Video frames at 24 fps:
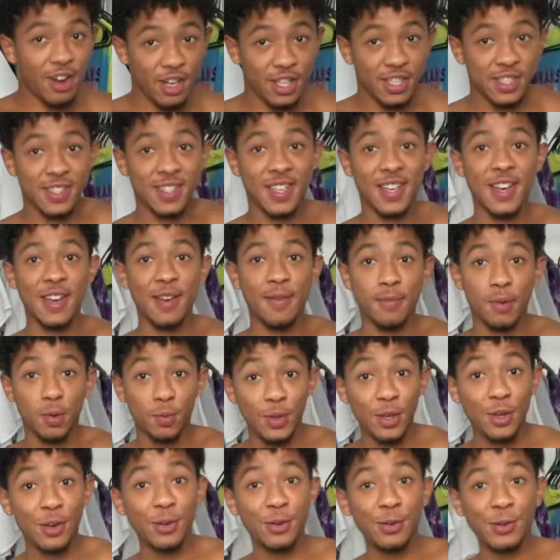needs cut, but
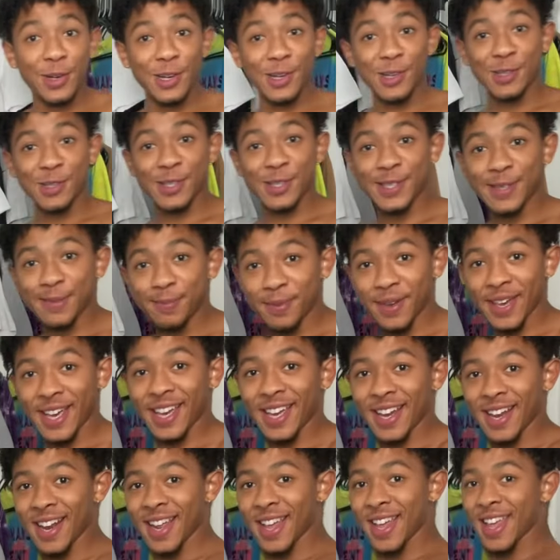we're gonna do the little
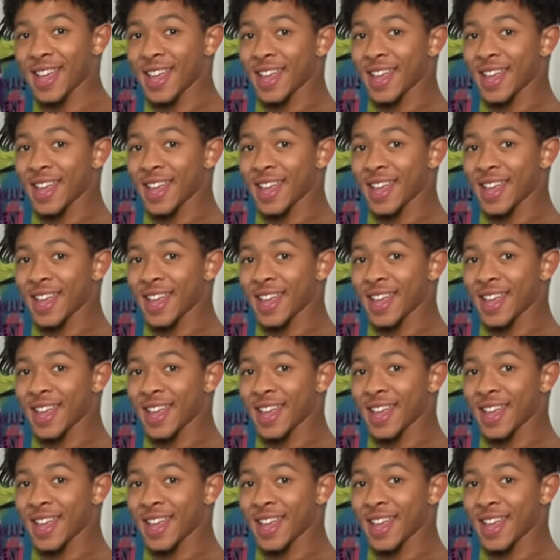spin.